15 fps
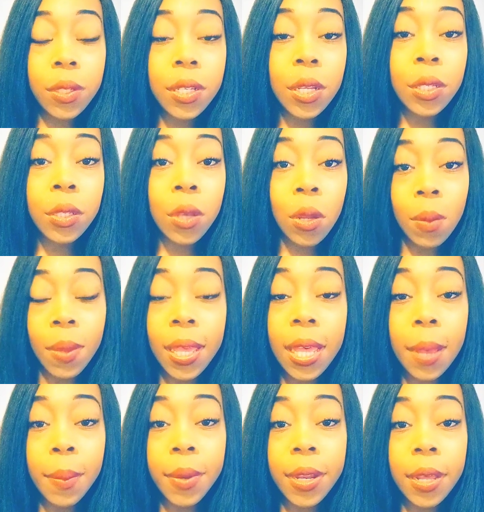So it's going to be
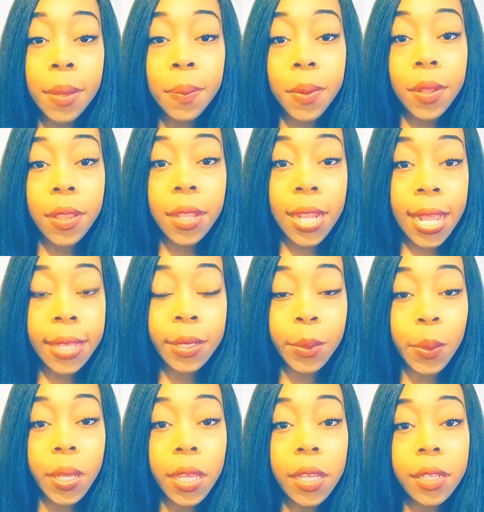coming up next
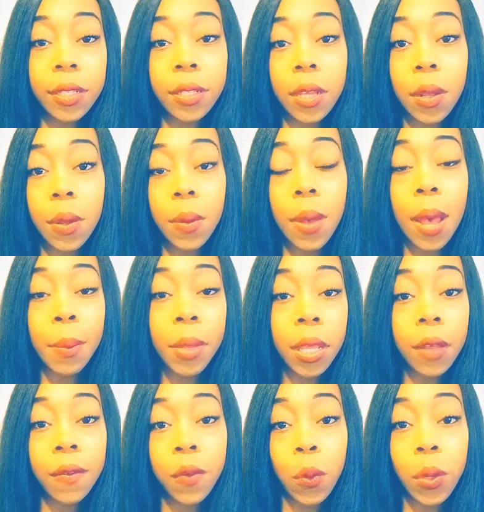week. So I'm
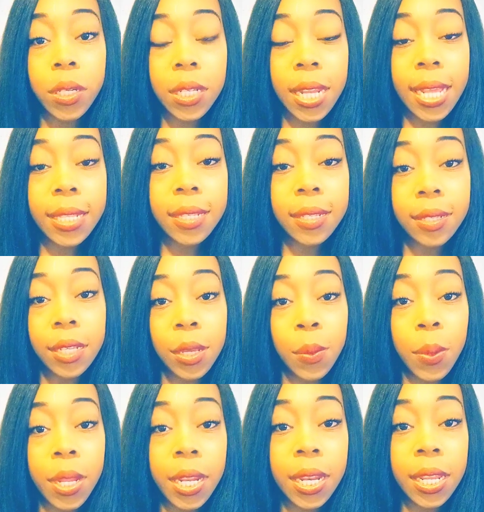looking forward to that to see
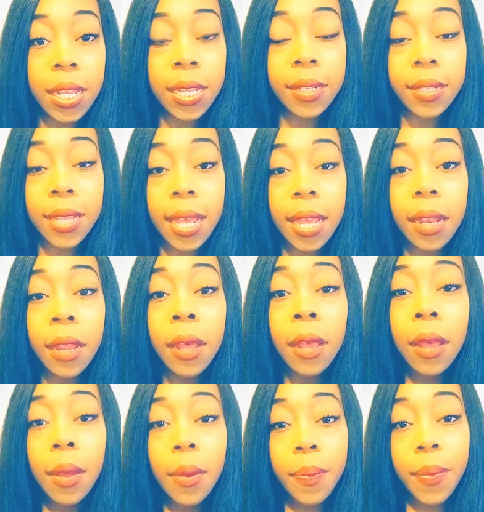what it is that
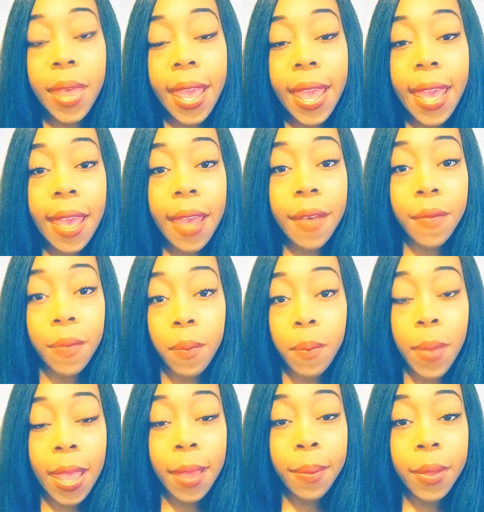they have
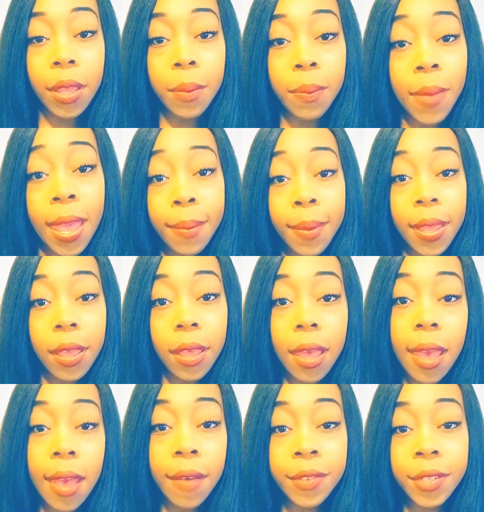maybe
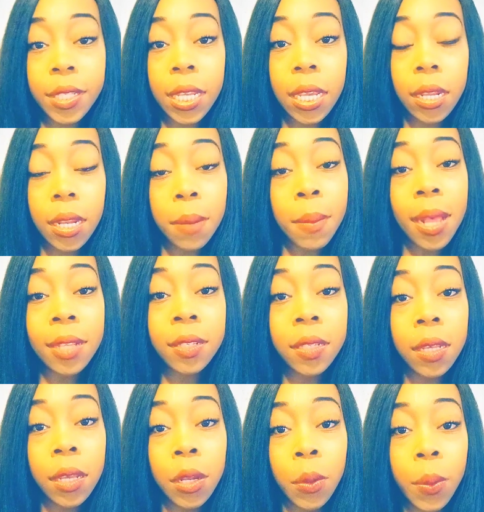have seen in my
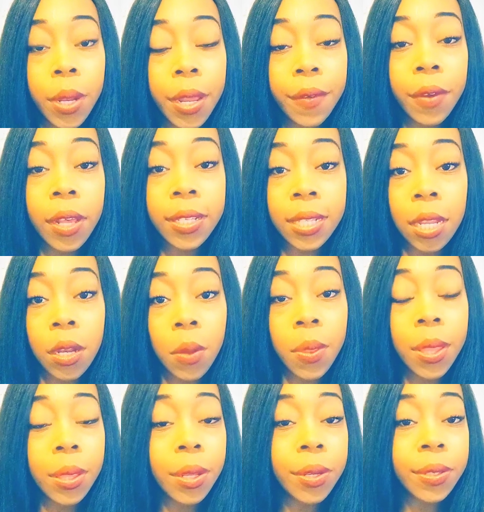son or whatever, because I know
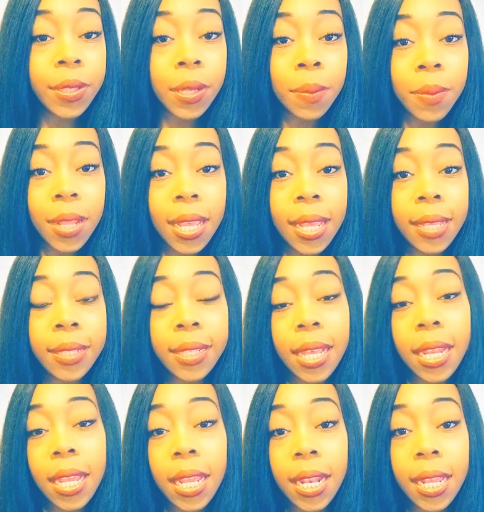that there are some things
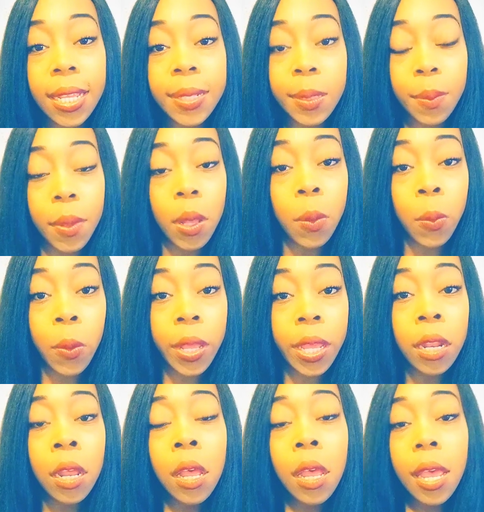that he needs some help with,
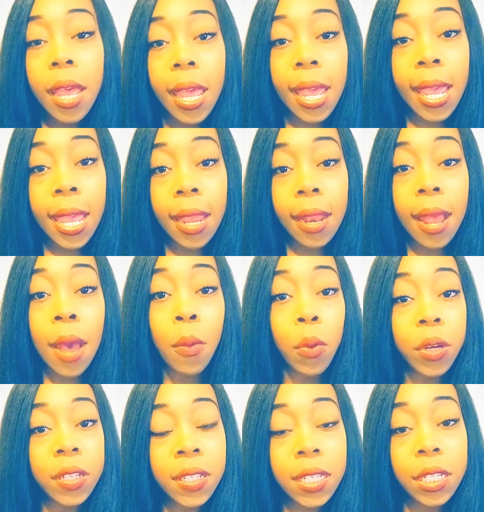and I
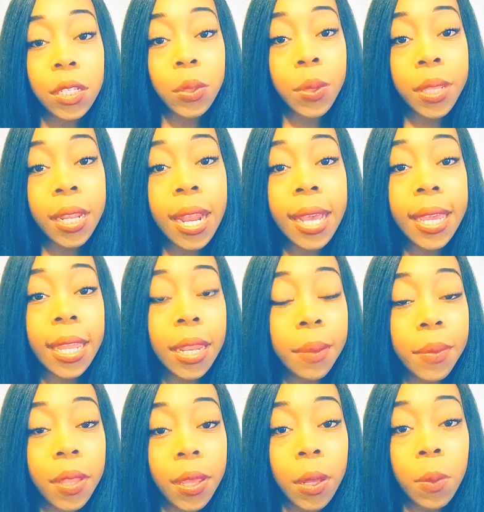want to see to it that I get
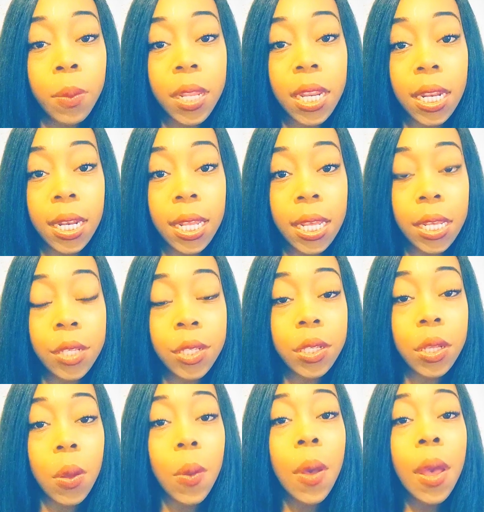him the help that he needs.
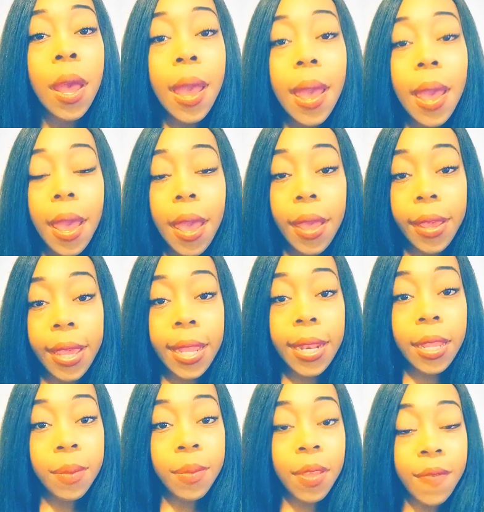So getting
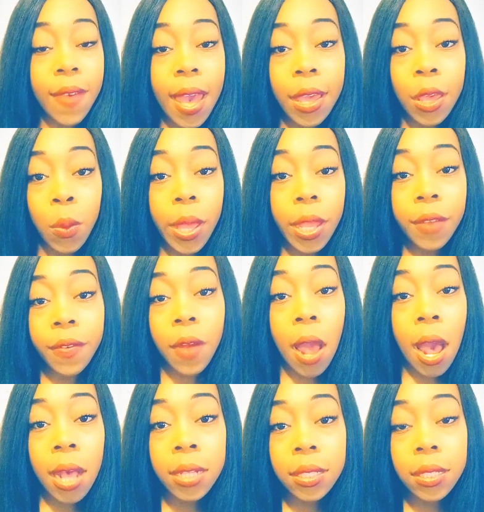him evaluated for
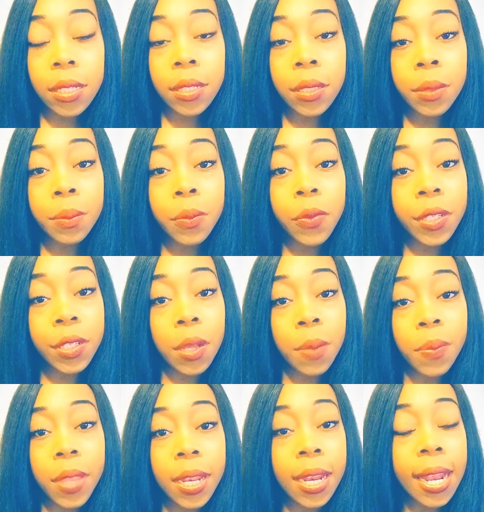autism was
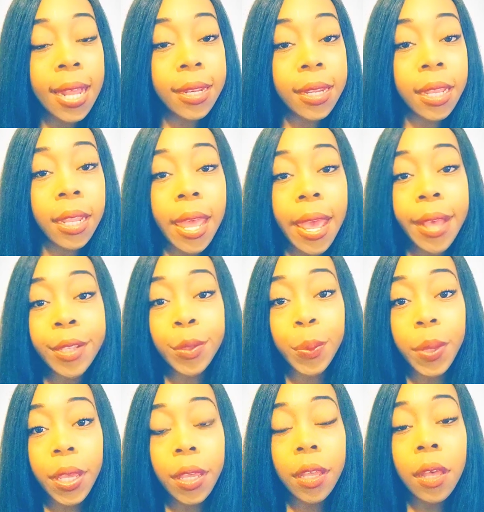something that I did last
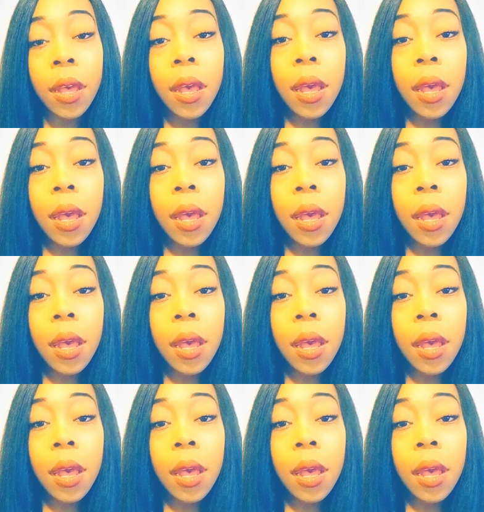week.